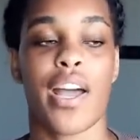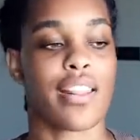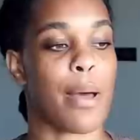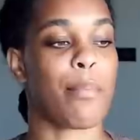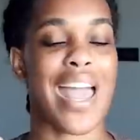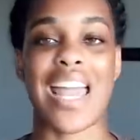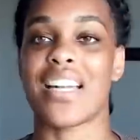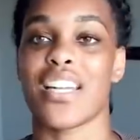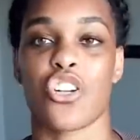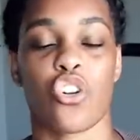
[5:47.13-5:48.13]
that
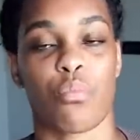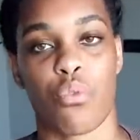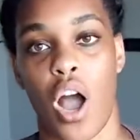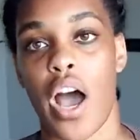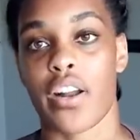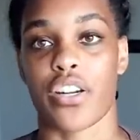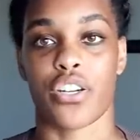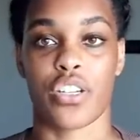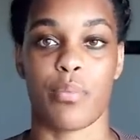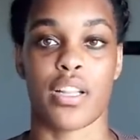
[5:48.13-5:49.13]
paid digital product
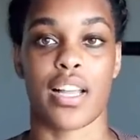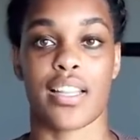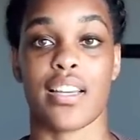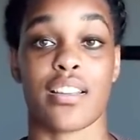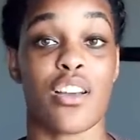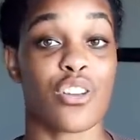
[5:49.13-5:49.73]
or something like this.